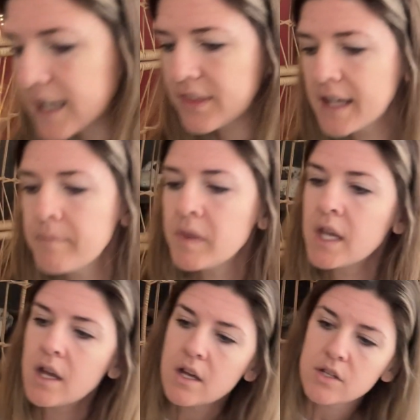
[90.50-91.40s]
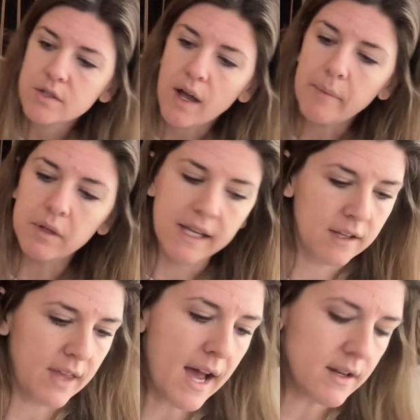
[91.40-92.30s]
of thing. So I will link
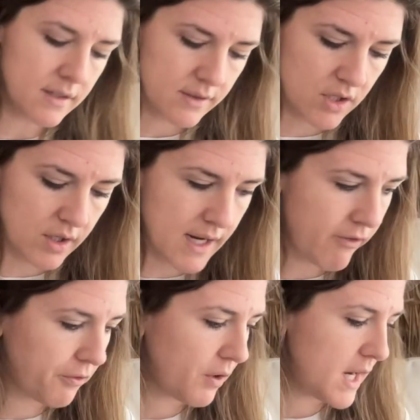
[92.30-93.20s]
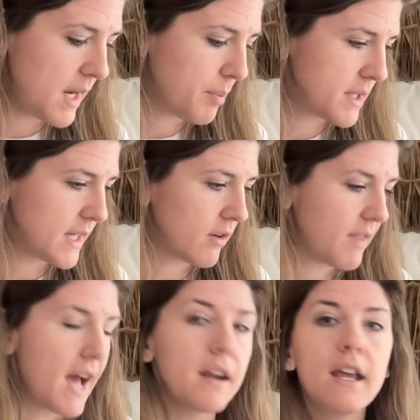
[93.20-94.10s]
that so you can have a free printout of
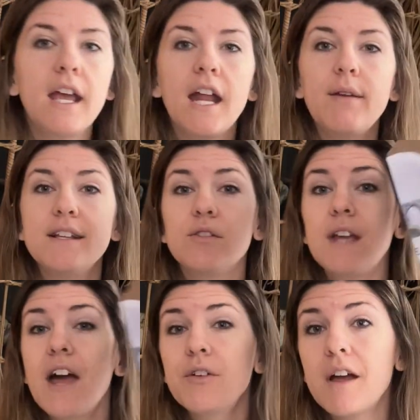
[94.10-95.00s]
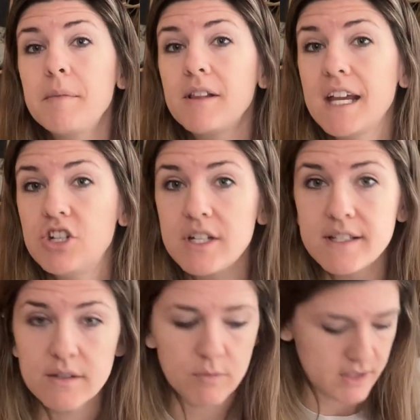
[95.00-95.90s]
that. Anyway, so Gather Round Middle
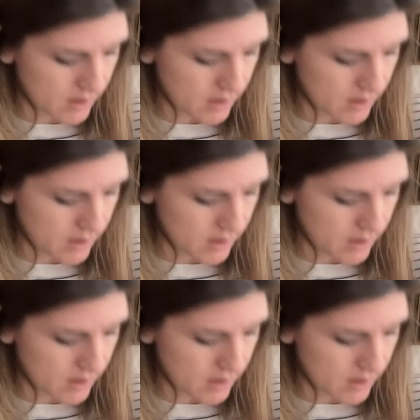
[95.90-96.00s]
Ages, we're still